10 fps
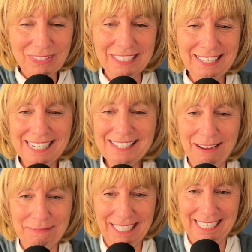Today's
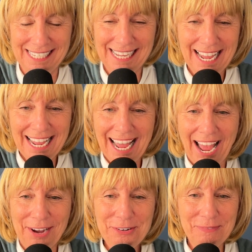topic is
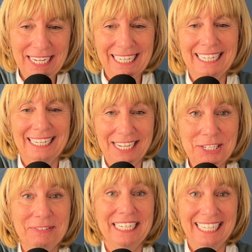how to make
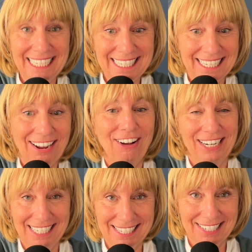engagement easy
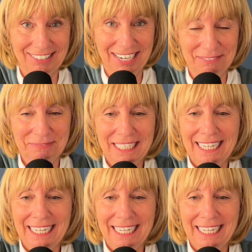on Instagram.